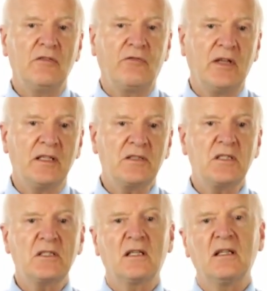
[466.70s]
The
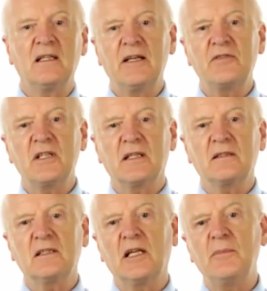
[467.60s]
phases in a life
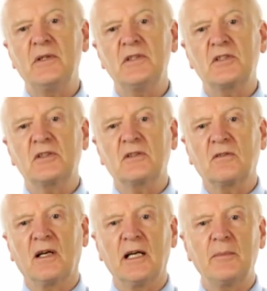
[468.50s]
cycle can be
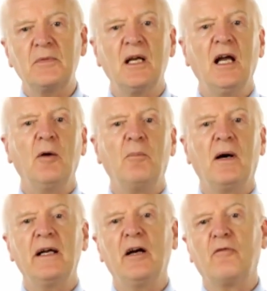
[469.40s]
described
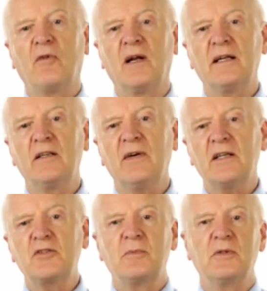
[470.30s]
by a variety of
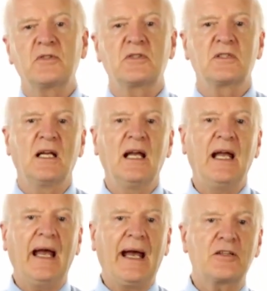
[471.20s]
attributes.
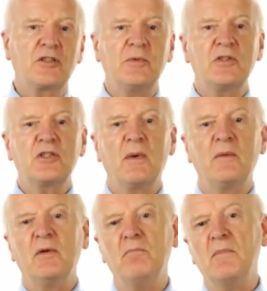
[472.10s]
Attributes
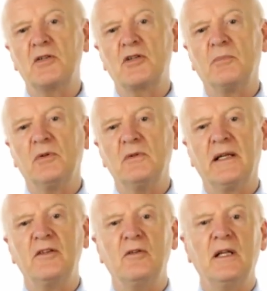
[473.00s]
may be measurable
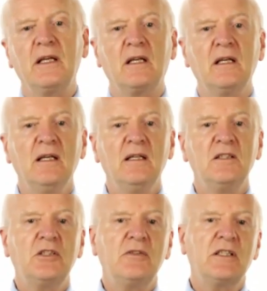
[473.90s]
and unique
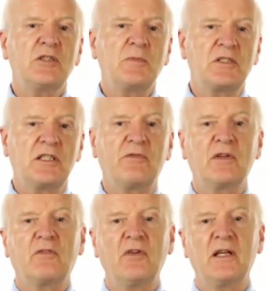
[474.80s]
to a
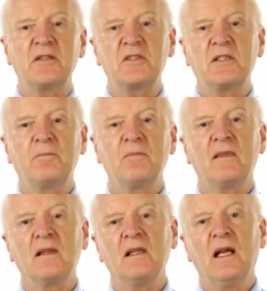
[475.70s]
specific phase.
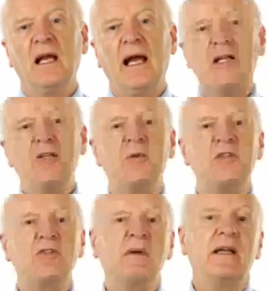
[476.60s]

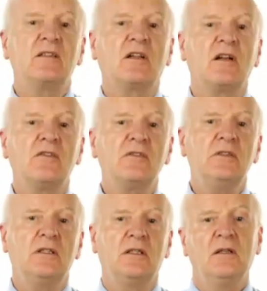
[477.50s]
Attributes may
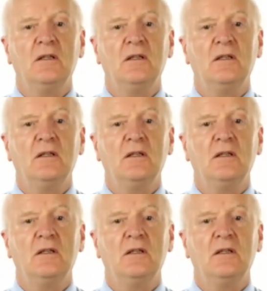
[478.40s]
include